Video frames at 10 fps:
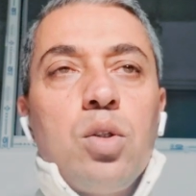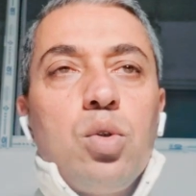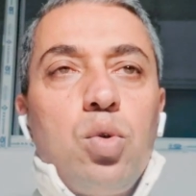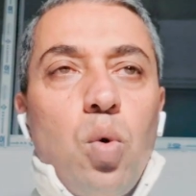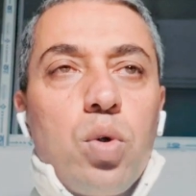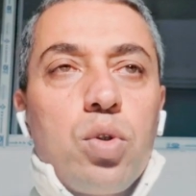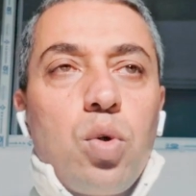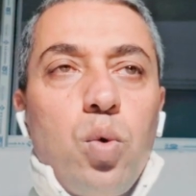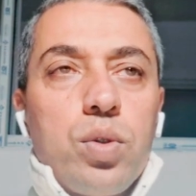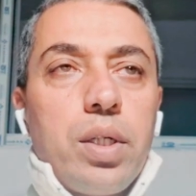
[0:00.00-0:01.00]
Those
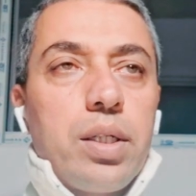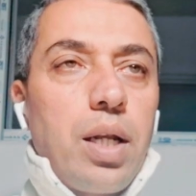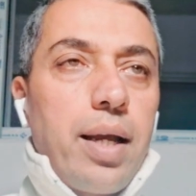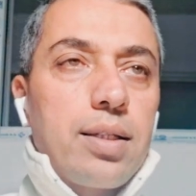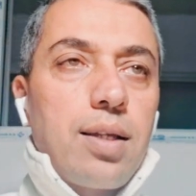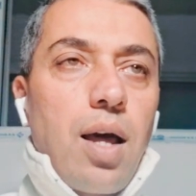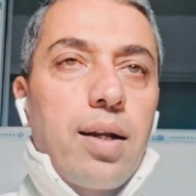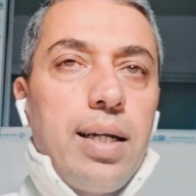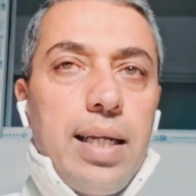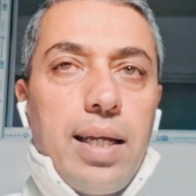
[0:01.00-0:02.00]
whose intellects are
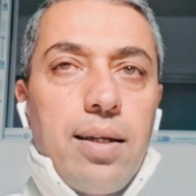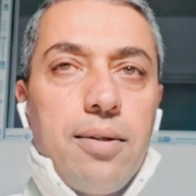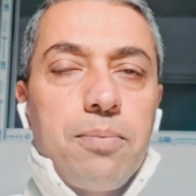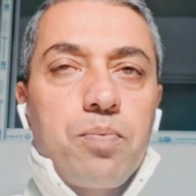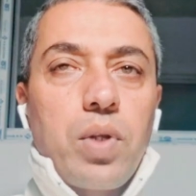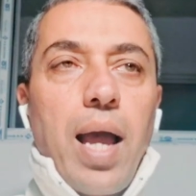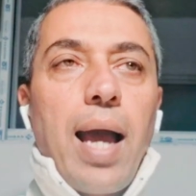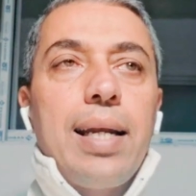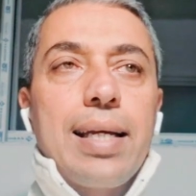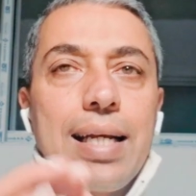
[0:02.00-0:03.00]
clean
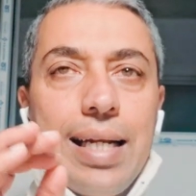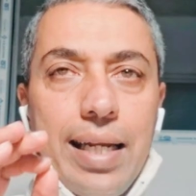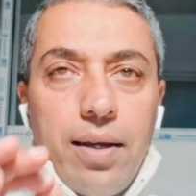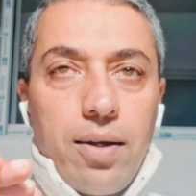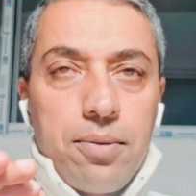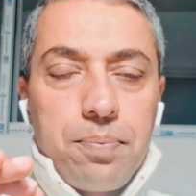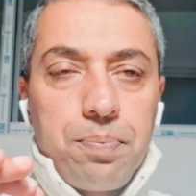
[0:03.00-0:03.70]
and clear